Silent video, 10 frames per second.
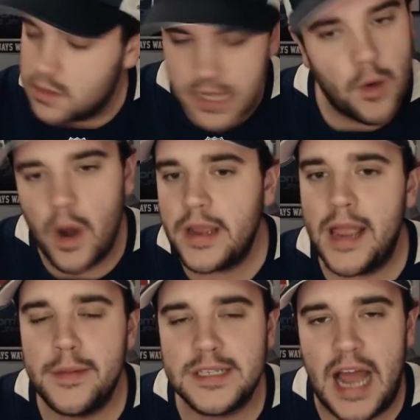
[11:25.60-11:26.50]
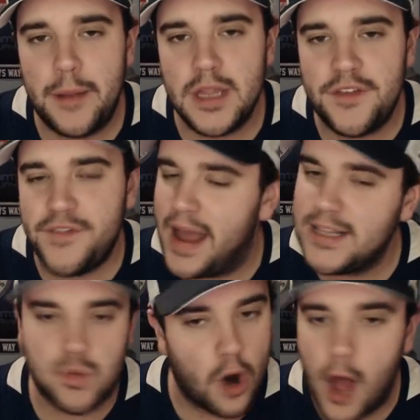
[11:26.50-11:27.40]
Take it one game at a time, Leaf
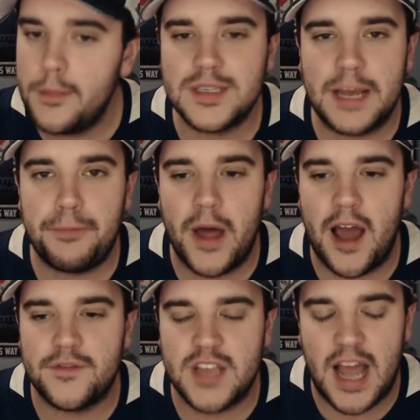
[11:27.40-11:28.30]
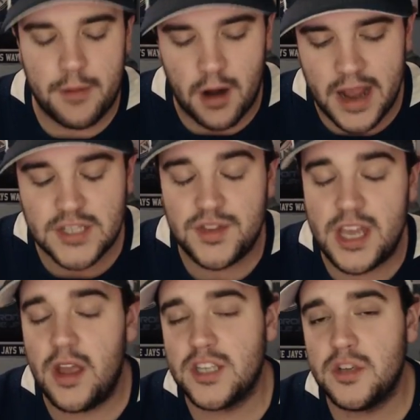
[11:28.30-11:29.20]
fans. We're almost at playoff time, all right? So
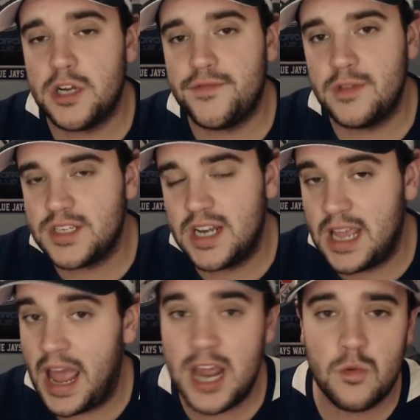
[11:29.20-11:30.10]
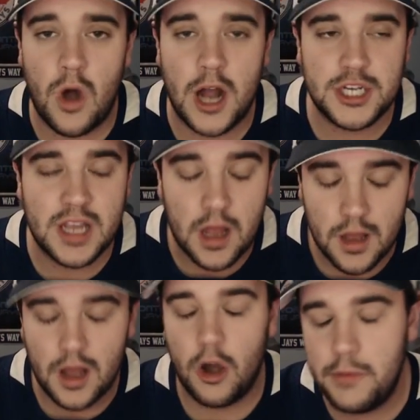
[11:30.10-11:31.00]
thank you guys so much for listening and watching.
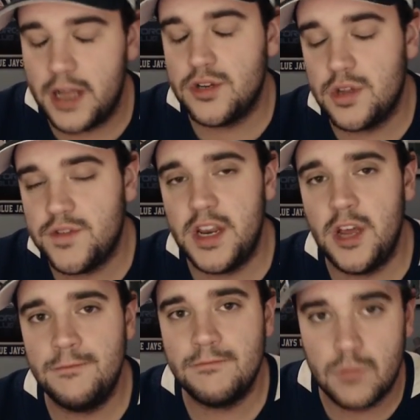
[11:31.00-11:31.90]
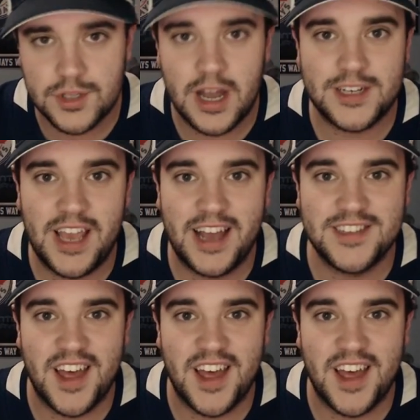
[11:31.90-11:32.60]
I hope you guys enjoyed this video. We'll talk to you guys